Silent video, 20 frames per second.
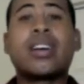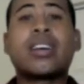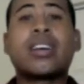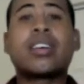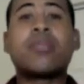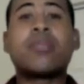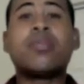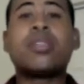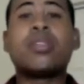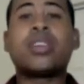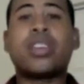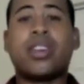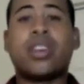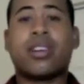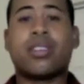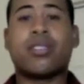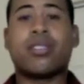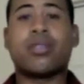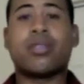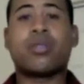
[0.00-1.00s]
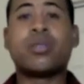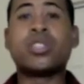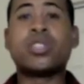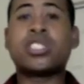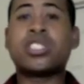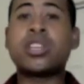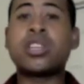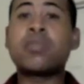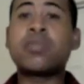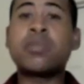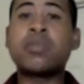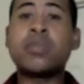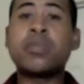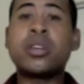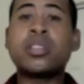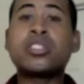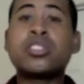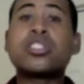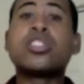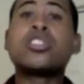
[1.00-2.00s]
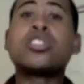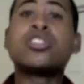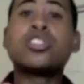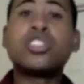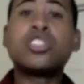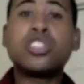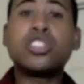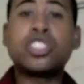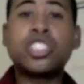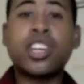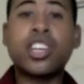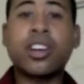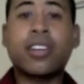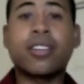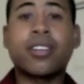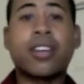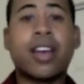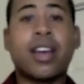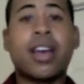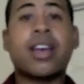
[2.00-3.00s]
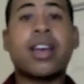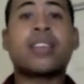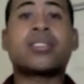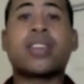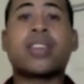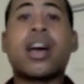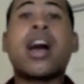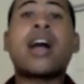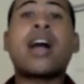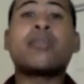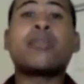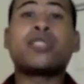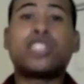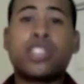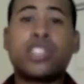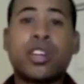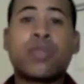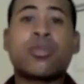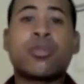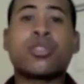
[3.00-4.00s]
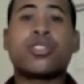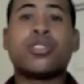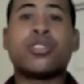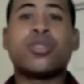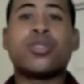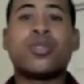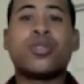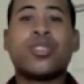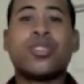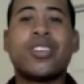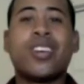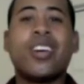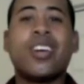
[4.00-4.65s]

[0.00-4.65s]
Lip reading: communicare, which simply means to share, as I'm sharing with you